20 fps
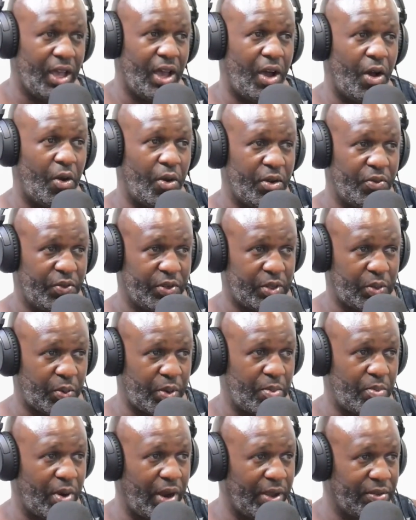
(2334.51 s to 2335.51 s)
hold it for
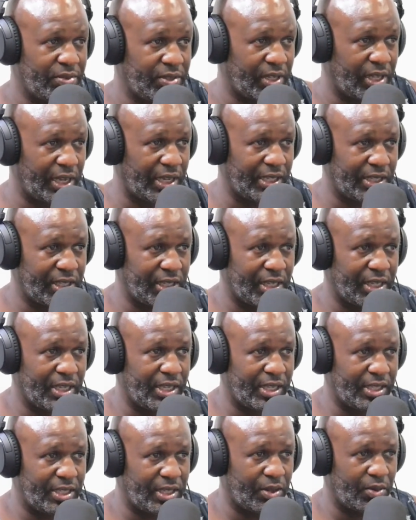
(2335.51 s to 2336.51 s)
3 breaths? Like,
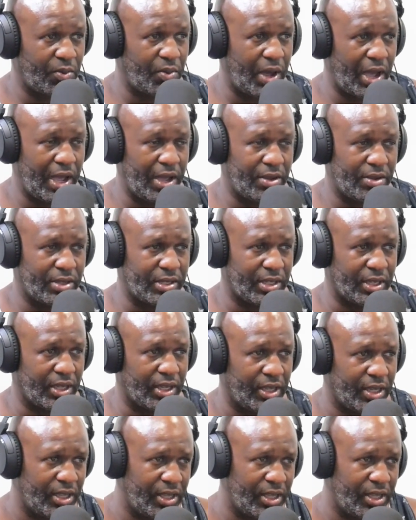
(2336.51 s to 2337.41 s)
how is it?